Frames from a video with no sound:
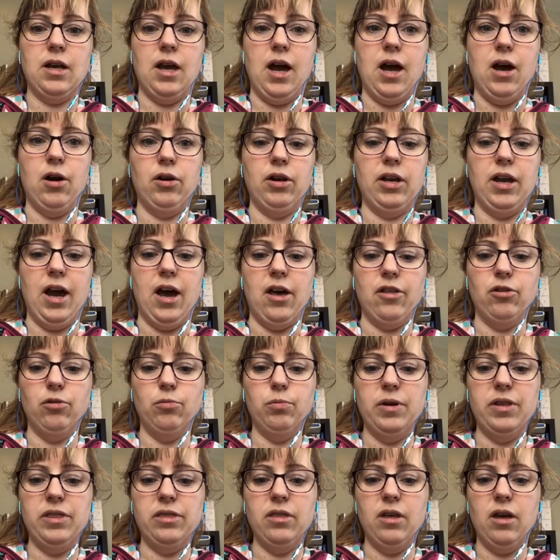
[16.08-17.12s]
how to gather
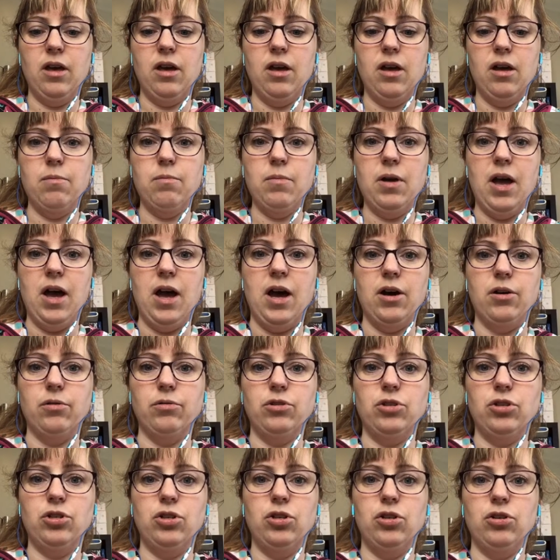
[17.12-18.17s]
with them, how
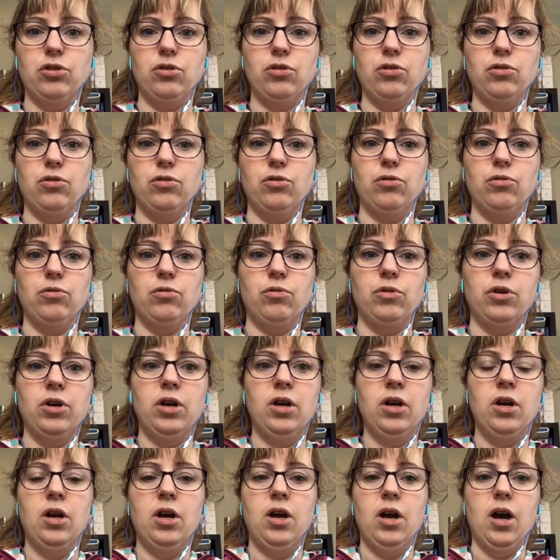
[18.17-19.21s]
to
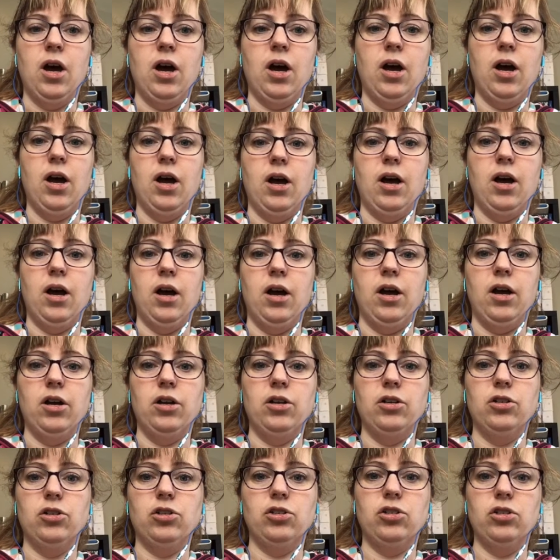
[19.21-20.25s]

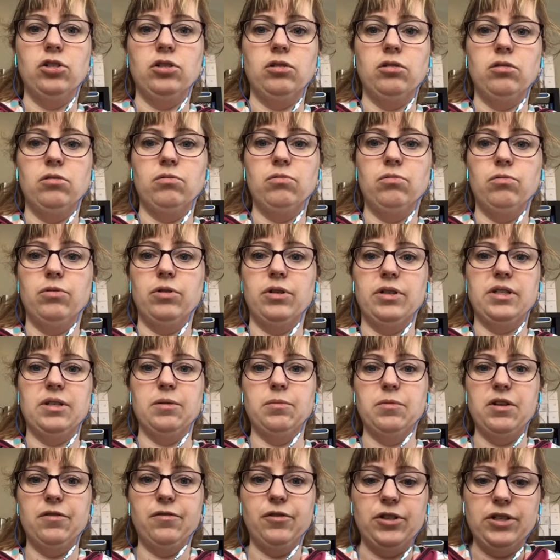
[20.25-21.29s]
do some
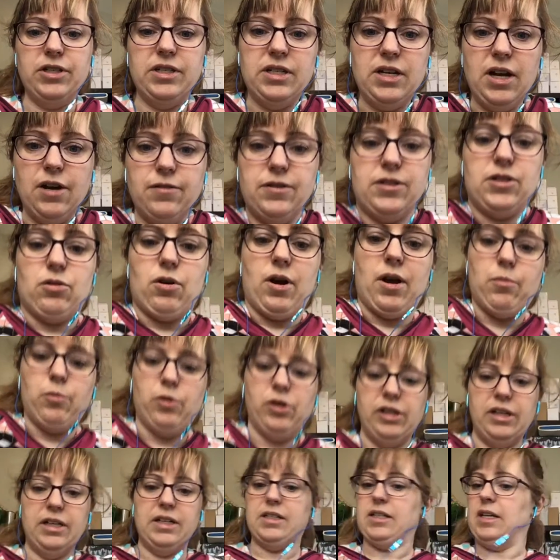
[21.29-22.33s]
different stuff. So I'm
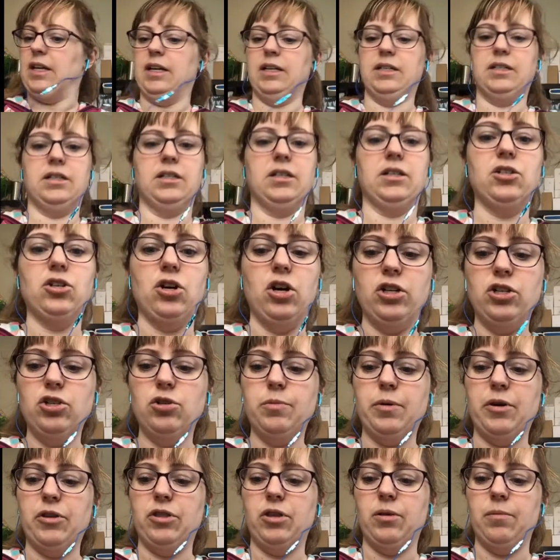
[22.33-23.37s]
really excited to talk to you
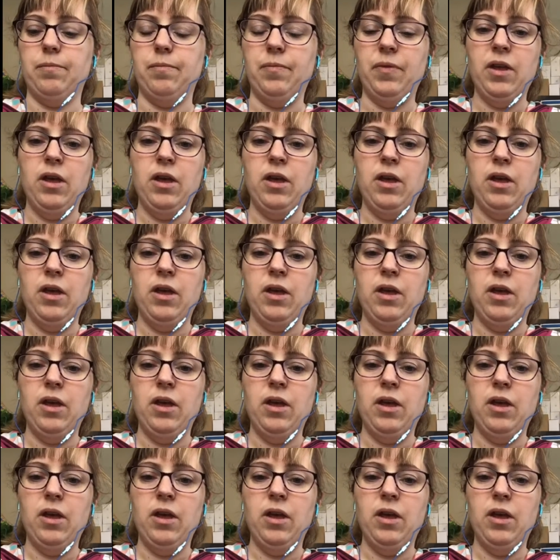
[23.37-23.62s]
about them.